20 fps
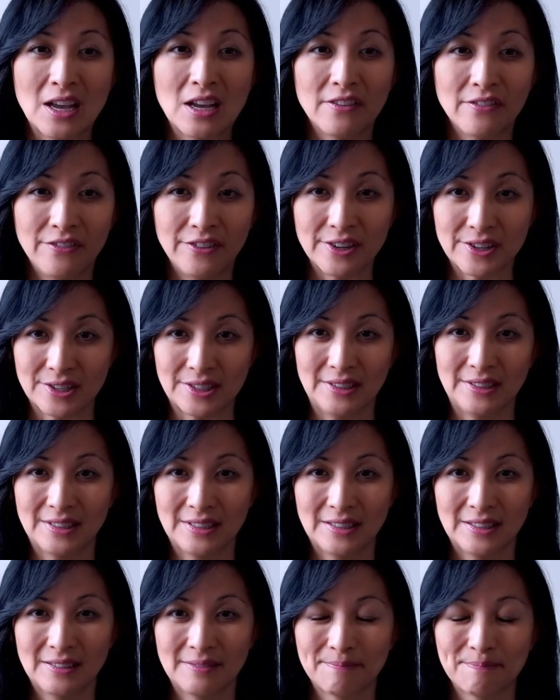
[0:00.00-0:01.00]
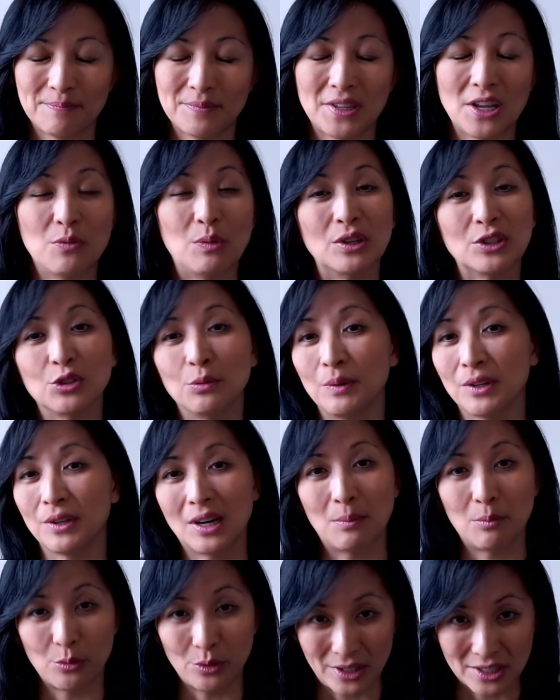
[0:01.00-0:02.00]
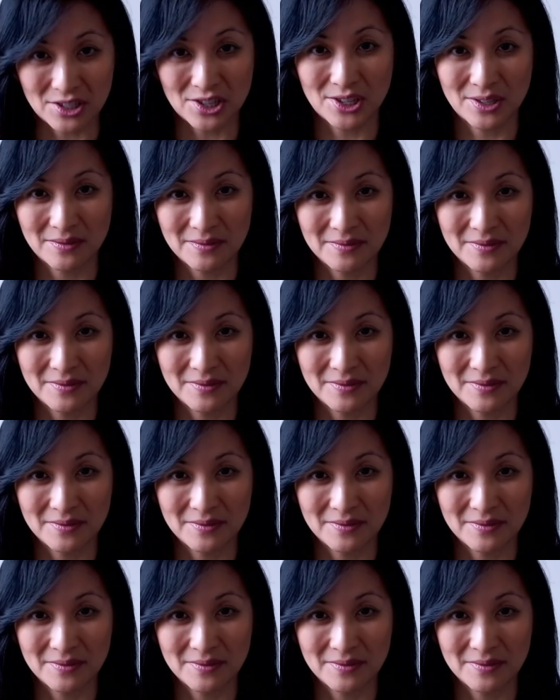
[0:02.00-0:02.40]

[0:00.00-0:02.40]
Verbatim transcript: vision. They want to become rich.